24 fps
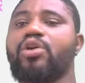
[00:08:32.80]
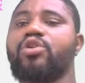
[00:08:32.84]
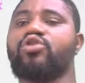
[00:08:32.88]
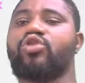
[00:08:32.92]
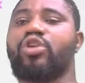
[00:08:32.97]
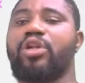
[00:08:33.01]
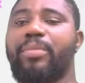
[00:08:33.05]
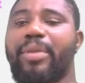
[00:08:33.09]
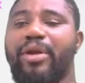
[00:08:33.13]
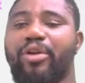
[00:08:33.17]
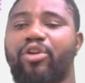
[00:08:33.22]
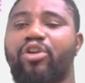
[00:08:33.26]
So
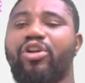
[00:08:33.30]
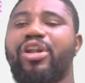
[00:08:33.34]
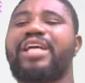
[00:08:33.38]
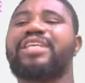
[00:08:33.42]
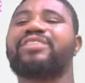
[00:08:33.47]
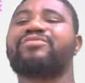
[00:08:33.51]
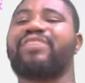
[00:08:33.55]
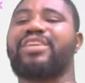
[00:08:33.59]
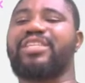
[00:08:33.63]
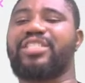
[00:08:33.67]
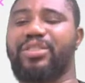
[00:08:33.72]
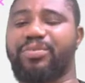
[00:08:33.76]
the mitochondria
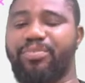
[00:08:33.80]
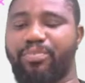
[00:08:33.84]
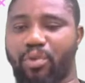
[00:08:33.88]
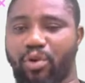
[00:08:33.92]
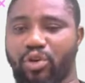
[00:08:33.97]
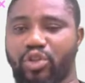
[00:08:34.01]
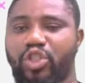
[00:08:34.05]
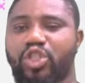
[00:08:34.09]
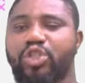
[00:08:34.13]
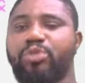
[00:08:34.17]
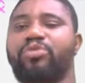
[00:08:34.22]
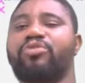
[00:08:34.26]
is
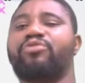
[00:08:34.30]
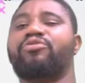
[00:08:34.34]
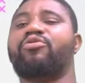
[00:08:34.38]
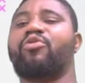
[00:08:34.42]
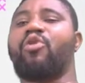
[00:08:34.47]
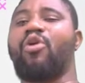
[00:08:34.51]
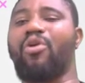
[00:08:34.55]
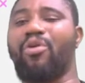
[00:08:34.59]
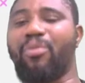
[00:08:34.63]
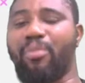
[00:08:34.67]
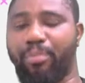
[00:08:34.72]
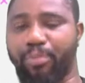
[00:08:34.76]
responsible
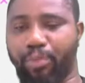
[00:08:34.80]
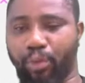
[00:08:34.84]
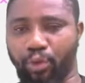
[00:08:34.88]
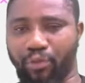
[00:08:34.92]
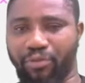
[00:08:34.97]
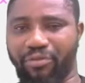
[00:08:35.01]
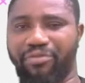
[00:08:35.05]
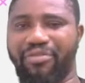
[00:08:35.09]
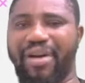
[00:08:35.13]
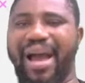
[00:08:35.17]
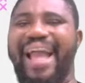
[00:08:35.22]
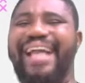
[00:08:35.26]
for
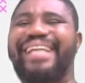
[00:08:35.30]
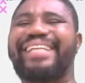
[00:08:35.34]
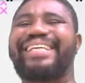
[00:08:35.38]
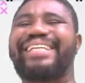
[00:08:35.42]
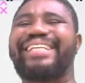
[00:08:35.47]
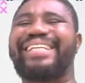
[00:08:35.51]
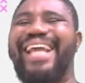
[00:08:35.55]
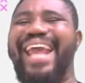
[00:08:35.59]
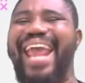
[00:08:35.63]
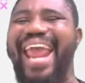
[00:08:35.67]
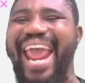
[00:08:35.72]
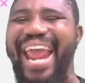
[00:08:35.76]

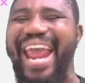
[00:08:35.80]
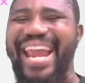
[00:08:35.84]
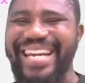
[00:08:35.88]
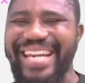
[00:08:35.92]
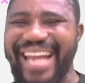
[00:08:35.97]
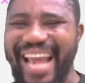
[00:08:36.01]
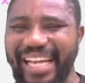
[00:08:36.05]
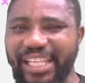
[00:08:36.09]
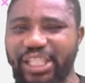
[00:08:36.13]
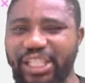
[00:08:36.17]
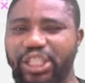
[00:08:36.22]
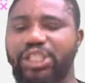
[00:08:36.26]
providing
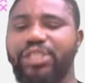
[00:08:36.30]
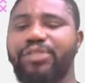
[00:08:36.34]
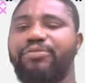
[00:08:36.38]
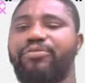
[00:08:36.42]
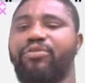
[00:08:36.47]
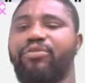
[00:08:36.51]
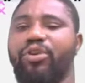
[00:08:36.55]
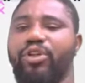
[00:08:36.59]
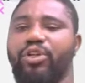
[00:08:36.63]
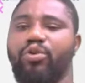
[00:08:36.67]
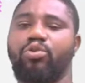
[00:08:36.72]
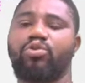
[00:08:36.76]
energy
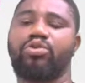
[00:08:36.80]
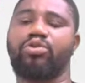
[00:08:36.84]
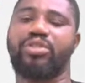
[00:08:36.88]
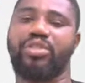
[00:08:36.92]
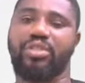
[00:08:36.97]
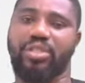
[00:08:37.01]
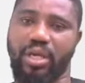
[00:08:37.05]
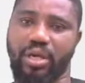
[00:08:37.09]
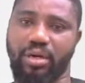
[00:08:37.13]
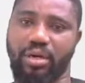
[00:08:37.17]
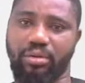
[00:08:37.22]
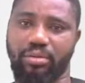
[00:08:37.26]
for the whole
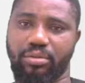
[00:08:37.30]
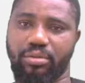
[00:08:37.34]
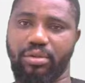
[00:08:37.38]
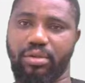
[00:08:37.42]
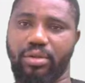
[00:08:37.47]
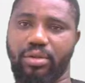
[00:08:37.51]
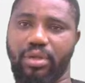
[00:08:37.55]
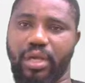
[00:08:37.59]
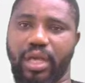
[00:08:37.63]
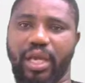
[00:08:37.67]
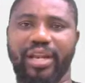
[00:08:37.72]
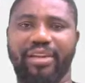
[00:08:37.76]
cell
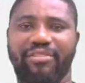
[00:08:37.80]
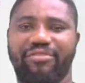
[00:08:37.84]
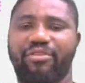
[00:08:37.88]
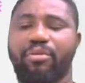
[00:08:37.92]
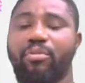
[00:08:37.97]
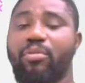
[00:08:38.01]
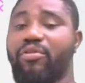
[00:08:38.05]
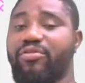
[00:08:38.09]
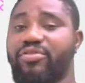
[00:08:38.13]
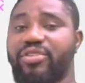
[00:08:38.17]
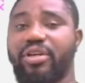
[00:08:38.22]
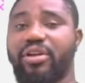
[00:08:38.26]
in the
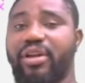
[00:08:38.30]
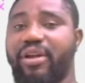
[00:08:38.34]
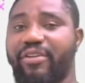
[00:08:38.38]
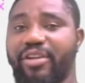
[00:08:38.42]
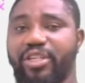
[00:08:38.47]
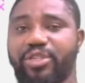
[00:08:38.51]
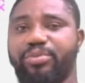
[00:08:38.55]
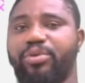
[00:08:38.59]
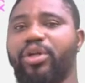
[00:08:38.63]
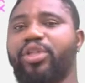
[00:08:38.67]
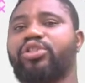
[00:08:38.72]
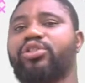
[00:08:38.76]
form of cellular
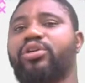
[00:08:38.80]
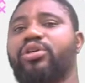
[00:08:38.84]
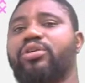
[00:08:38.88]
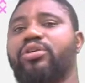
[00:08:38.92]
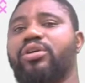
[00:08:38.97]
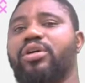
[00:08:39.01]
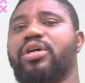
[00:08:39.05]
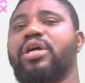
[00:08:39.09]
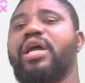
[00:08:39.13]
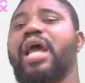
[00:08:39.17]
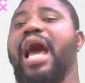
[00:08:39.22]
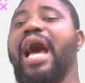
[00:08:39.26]
respiration.
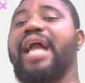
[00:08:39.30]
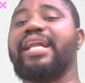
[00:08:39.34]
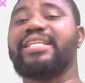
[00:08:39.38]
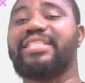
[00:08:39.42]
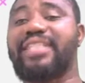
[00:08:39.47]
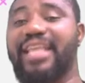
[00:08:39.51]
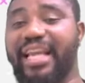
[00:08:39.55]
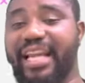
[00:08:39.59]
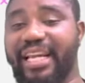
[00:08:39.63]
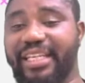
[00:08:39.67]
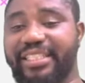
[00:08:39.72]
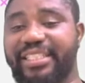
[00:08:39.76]
And
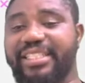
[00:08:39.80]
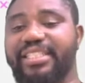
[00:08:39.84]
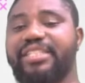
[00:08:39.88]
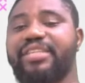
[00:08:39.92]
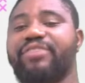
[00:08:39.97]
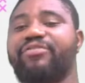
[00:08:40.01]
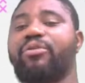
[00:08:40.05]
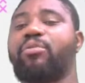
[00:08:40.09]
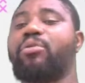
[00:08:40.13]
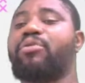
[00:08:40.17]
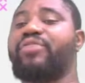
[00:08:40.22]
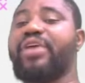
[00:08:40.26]
this energy is
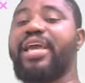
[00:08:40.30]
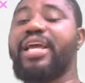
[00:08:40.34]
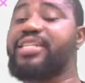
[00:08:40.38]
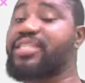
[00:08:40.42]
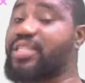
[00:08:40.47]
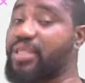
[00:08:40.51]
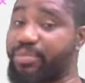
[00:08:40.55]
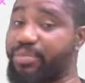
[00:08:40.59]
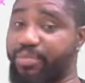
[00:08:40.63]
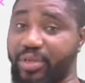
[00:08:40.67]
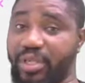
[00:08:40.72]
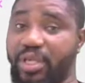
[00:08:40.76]
in the form of
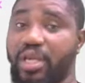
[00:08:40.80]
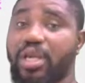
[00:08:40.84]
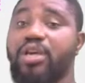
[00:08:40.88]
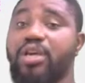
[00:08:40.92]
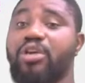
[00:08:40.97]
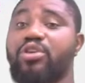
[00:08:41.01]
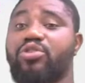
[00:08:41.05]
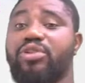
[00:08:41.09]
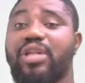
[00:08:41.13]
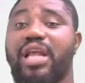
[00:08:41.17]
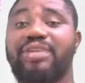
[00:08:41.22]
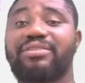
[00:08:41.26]
ATP.
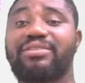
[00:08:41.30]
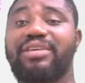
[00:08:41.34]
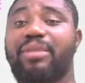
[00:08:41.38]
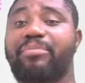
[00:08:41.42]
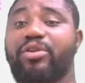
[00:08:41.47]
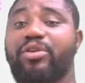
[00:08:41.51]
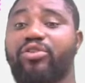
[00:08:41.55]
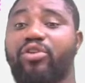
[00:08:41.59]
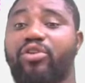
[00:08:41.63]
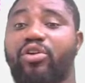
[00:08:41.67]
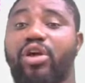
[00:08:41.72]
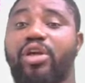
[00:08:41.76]
So that's why the
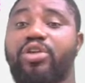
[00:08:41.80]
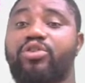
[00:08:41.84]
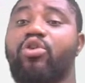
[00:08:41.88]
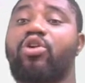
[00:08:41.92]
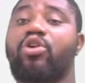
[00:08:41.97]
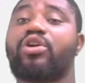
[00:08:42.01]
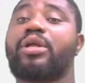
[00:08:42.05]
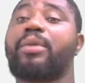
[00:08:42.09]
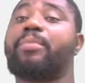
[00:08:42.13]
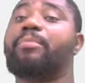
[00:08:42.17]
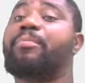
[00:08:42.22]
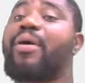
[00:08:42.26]
mitochondria is
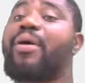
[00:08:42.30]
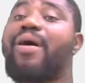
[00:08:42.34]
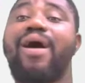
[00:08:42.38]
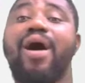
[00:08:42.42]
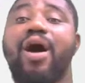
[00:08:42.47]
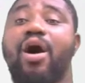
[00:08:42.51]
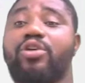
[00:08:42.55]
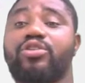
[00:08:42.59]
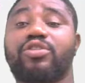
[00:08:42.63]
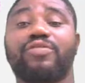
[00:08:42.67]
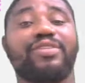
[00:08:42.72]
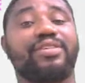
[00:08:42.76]
called the
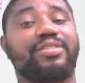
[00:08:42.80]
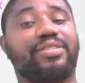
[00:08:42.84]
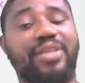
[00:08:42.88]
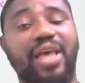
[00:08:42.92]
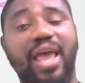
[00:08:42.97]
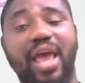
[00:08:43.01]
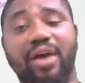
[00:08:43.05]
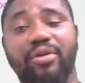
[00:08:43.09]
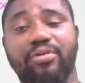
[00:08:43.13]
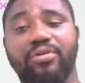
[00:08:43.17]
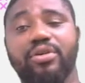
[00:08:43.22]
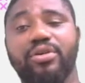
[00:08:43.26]
powerhouse of the
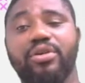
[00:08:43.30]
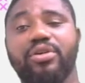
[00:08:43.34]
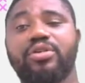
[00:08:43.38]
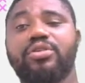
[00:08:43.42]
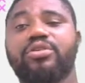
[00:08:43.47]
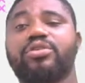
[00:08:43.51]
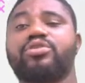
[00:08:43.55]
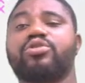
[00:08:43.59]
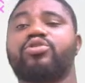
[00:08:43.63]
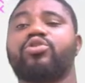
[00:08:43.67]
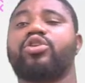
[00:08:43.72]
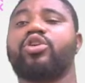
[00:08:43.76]
cell.
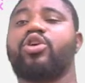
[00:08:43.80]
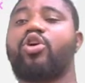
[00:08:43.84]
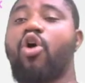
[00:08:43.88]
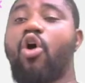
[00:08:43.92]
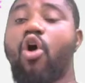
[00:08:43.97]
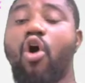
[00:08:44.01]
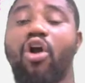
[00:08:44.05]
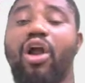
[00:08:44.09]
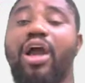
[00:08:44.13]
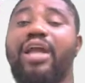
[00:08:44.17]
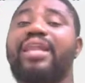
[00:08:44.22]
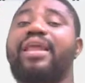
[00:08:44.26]
So the
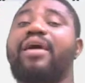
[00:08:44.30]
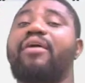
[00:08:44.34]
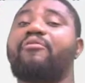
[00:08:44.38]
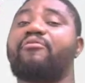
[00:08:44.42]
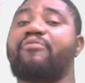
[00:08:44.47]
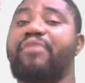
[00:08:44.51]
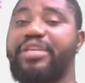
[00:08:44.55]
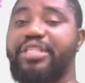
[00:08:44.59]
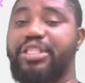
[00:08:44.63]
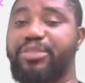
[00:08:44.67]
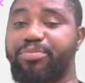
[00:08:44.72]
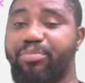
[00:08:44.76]
organelle
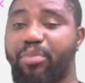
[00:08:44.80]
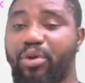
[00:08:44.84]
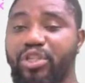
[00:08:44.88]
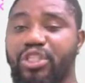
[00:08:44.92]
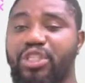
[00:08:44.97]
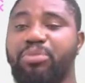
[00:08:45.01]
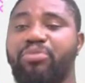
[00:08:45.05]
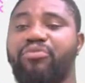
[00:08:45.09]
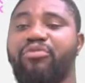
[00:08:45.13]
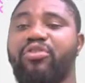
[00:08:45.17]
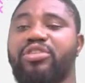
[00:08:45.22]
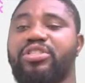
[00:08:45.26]

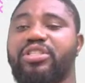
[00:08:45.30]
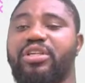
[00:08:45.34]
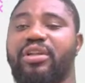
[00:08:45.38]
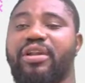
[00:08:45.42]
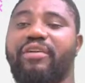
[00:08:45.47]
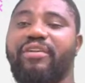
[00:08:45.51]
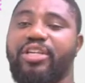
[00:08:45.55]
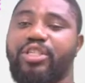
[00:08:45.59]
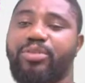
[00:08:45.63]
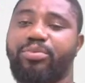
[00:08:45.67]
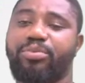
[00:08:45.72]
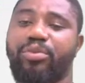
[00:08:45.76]
responsible for
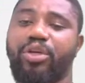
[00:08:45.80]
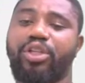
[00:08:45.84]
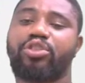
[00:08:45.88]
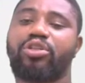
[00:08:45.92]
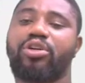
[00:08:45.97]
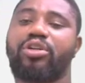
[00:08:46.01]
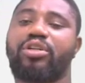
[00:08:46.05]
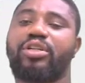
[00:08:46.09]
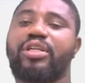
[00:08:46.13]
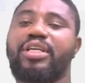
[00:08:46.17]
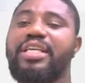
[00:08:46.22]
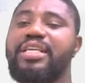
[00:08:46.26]
cellular
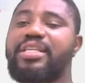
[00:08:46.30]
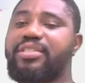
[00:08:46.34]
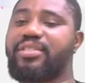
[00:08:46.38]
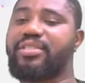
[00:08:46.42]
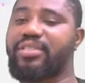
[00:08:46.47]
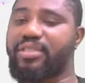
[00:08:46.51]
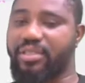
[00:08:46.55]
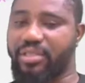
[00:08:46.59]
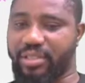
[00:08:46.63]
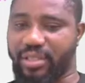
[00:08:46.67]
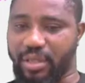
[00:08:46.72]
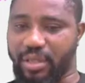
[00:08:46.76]
respiration
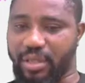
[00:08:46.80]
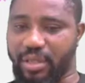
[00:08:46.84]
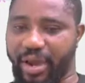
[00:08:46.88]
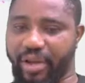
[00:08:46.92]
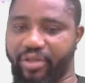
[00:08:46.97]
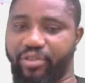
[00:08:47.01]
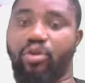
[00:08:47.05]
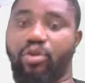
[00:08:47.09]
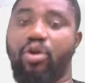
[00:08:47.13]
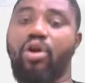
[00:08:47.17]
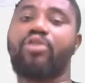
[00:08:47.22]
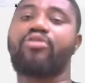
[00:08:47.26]
is the
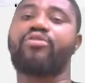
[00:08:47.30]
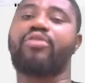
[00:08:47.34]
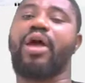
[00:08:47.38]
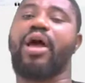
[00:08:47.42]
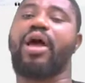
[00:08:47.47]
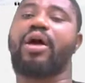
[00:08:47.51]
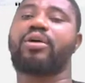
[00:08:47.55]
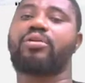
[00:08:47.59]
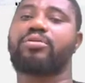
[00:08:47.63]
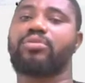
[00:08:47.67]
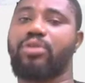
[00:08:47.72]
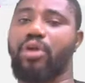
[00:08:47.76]

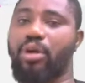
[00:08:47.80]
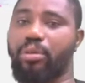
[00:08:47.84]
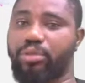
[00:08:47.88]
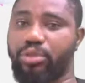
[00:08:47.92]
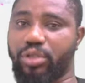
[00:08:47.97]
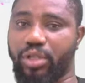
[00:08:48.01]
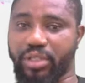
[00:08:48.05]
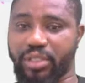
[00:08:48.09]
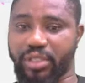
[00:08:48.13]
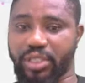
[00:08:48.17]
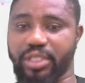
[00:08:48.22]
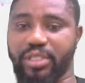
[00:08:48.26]
mitochondria.
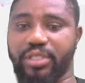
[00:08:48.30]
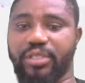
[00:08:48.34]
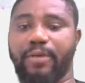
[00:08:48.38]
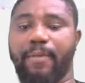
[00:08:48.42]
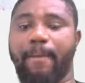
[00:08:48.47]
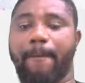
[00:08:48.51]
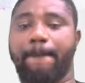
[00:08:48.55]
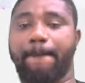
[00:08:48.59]
Option D.